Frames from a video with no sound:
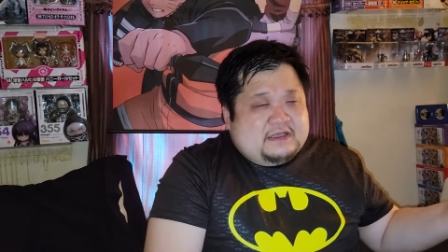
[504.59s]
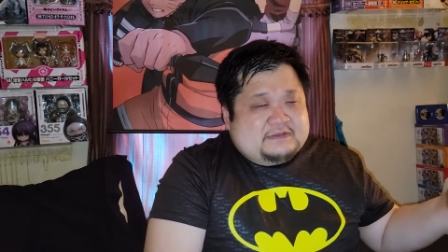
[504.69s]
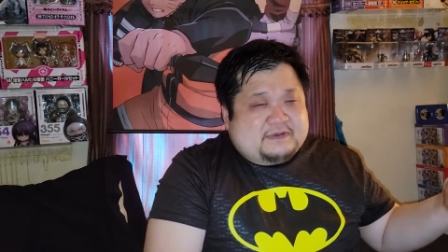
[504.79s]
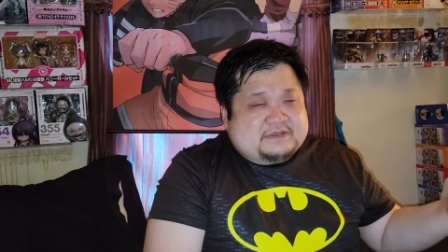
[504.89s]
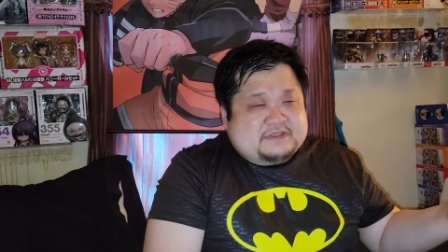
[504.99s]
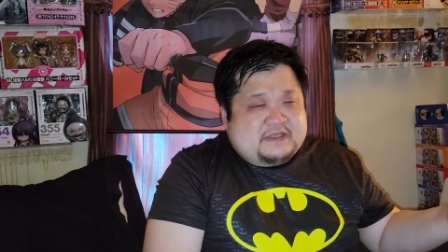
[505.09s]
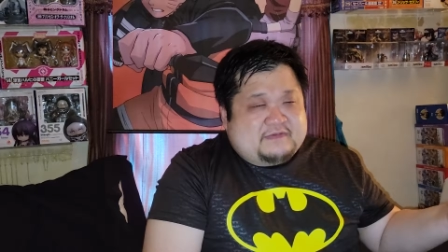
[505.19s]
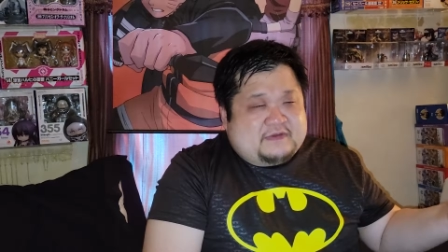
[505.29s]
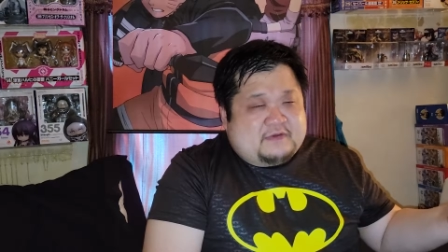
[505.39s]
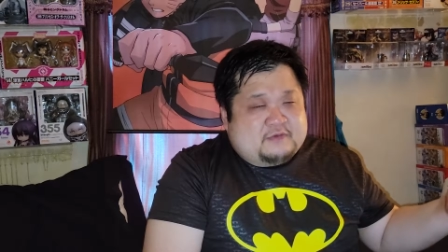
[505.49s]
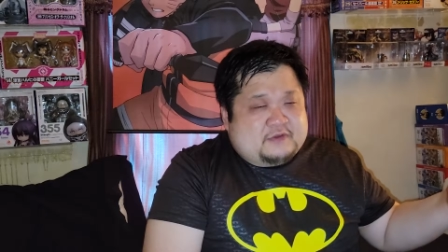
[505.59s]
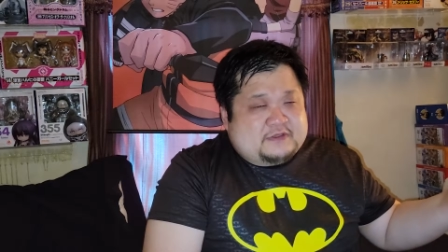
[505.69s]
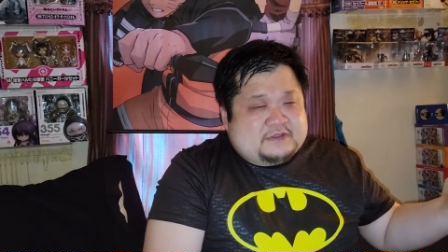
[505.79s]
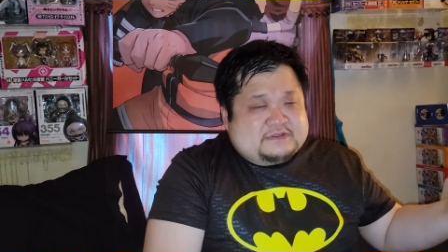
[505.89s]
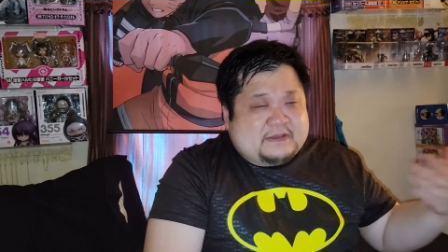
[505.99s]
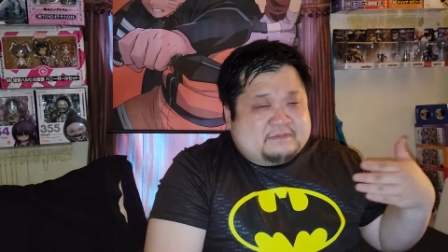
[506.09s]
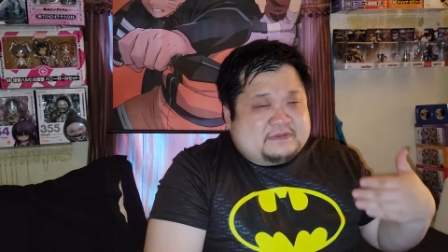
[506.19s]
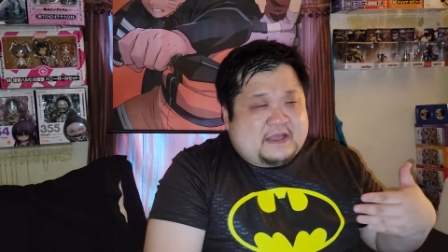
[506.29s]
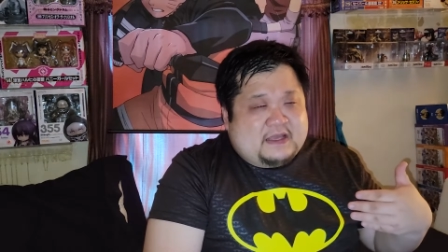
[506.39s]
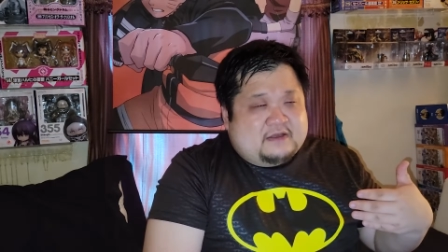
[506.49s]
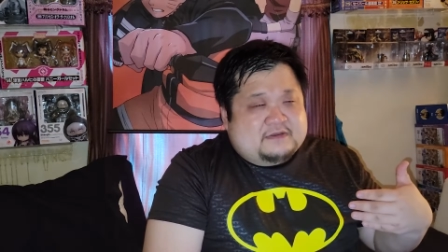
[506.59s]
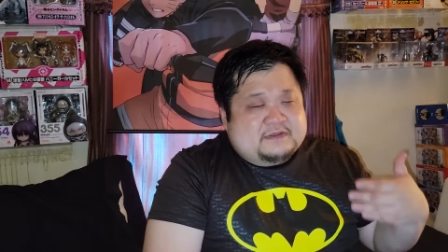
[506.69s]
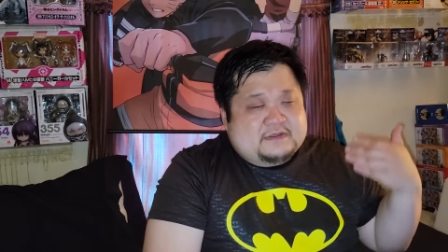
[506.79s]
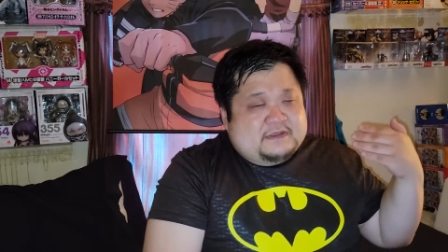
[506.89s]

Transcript: Especially if they're willing to step down